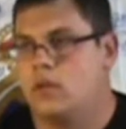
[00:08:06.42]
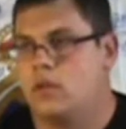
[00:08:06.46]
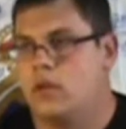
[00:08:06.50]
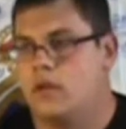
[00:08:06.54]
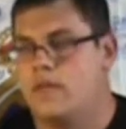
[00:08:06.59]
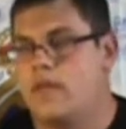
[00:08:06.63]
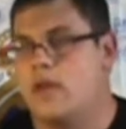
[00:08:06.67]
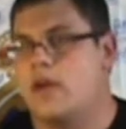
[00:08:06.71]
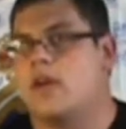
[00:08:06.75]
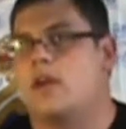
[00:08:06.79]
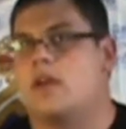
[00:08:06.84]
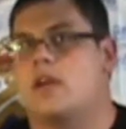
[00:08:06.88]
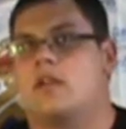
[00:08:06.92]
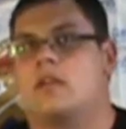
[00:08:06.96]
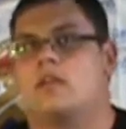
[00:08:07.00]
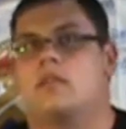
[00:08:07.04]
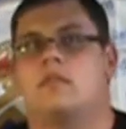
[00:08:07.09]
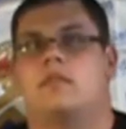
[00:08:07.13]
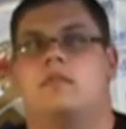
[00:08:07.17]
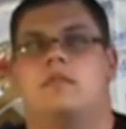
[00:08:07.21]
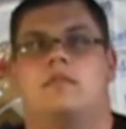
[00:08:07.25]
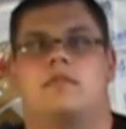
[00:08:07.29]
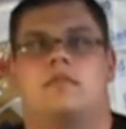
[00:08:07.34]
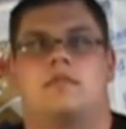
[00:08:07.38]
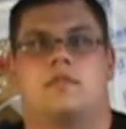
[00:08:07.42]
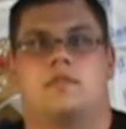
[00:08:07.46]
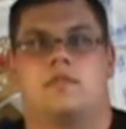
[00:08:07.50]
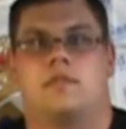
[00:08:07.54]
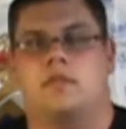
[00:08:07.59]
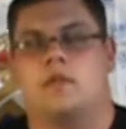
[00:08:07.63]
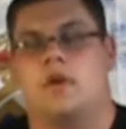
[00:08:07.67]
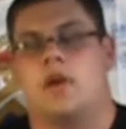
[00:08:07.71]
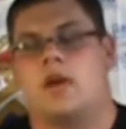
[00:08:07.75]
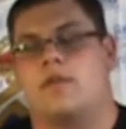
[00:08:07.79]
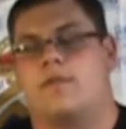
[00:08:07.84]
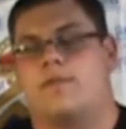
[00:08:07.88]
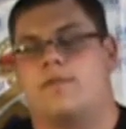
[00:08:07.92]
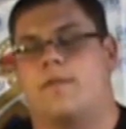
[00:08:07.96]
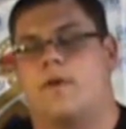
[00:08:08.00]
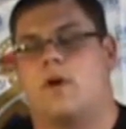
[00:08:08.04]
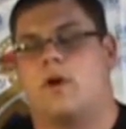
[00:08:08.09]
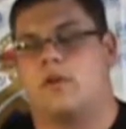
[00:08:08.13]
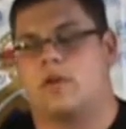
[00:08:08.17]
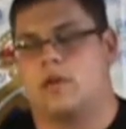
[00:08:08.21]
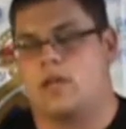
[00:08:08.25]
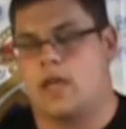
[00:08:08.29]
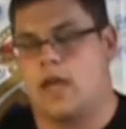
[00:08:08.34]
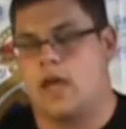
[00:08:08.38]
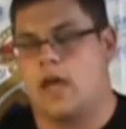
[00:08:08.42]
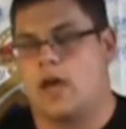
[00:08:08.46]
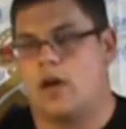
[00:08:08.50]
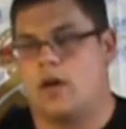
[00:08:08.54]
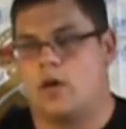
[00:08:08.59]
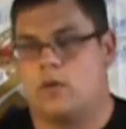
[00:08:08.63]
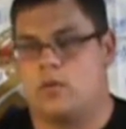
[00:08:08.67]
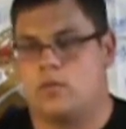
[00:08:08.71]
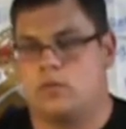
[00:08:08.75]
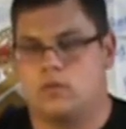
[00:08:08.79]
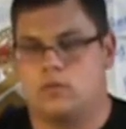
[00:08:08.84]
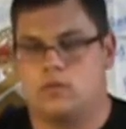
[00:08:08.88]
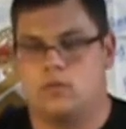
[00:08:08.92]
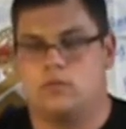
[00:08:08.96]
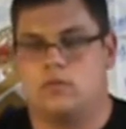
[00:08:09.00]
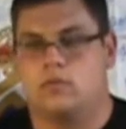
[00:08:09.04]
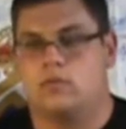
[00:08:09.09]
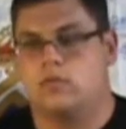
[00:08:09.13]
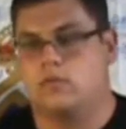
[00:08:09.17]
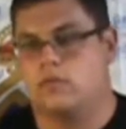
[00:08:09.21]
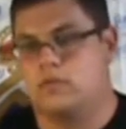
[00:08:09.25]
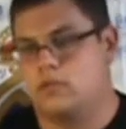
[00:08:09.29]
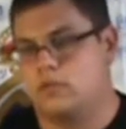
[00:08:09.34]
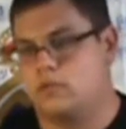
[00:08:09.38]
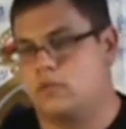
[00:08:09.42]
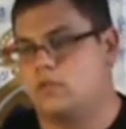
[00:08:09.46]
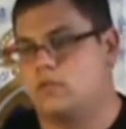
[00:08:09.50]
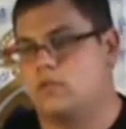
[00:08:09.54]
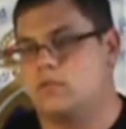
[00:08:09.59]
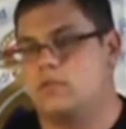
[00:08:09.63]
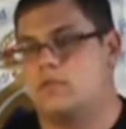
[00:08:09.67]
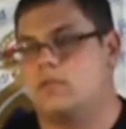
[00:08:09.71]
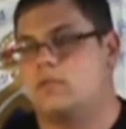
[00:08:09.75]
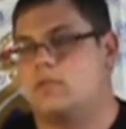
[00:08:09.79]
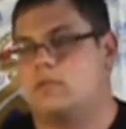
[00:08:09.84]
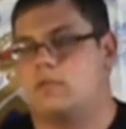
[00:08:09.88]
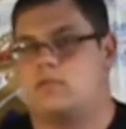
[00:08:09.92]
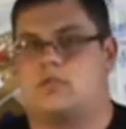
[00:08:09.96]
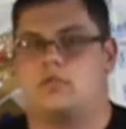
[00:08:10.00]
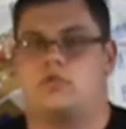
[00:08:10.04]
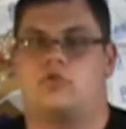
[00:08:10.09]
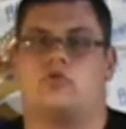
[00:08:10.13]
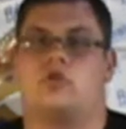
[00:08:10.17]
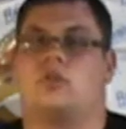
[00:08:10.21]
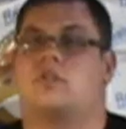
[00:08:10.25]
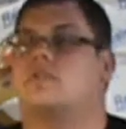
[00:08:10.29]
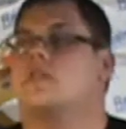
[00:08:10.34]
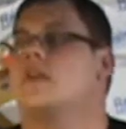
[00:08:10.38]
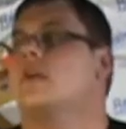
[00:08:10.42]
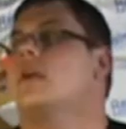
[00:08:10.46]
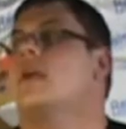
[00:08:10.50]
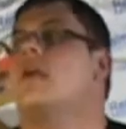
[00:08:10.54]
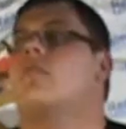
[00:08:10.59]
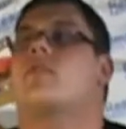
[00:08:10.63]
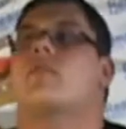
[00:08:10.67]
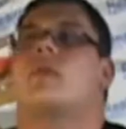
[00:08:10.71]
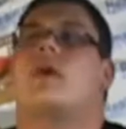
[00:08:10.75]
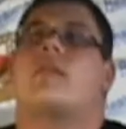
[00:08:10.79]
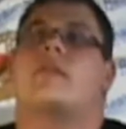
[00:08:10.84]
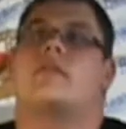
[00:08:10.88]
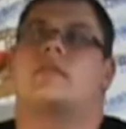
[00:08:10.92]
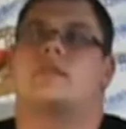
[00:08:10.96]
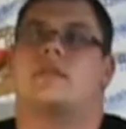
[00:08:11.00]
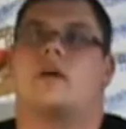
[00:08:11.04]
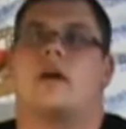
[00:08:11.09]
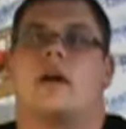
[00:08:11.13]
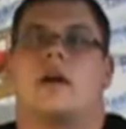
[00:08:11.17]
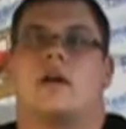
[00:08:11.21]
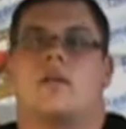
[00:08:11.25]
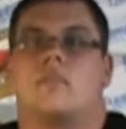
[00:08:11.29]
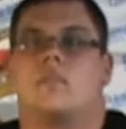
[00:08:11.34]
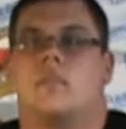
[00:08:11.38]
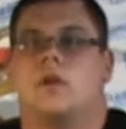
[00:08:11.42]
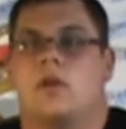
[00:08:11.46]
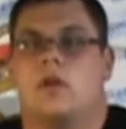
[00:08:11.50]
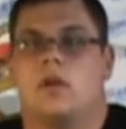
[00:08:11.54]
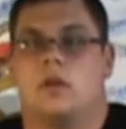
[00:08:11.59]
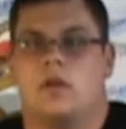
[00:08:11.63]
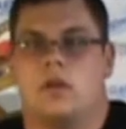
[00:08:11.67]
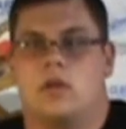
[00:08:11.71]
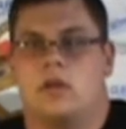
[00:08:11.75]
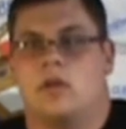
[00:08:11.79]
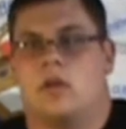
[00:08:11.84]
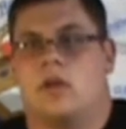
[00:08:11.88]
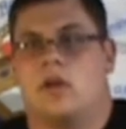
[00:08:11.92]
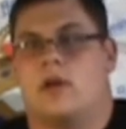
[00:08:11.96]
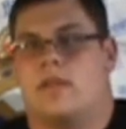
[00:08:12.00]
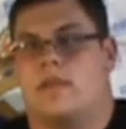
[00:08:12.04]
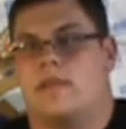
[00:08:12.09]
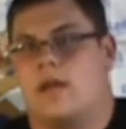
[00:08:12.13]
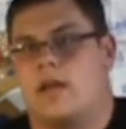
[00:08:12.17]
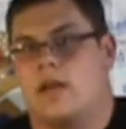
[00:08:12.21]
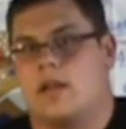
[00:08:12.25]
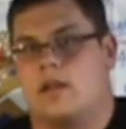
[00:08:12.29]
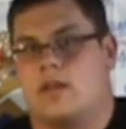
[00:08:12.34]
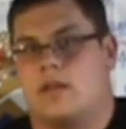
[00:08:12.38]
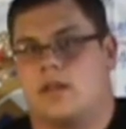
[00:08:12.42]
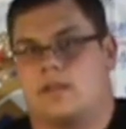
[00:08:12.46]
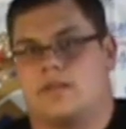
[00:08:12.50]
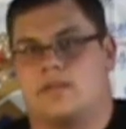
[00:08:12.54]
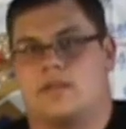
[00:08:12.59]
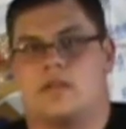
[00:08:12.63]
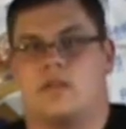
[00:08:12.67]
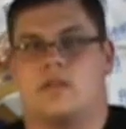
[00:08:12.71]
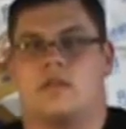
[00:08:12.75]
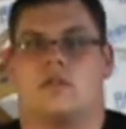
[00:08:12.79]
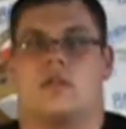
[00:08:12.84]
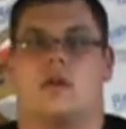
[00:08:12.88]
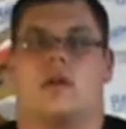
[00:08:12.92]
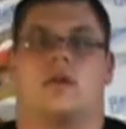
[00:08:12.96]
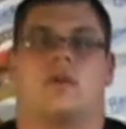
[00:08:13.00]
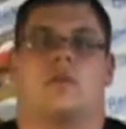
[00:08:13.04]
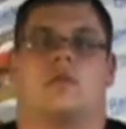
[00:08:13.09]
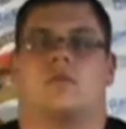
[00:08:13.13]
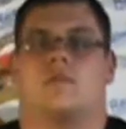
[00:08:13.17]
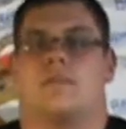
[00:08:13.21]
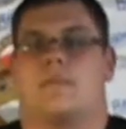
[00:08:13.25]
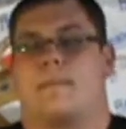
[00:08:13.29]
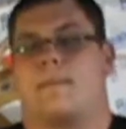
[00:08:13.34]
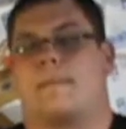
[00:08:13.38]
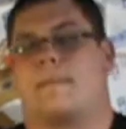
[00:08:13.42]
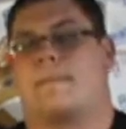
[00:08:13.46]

And then, slight falling out, just like every other time. And then, next thing you know,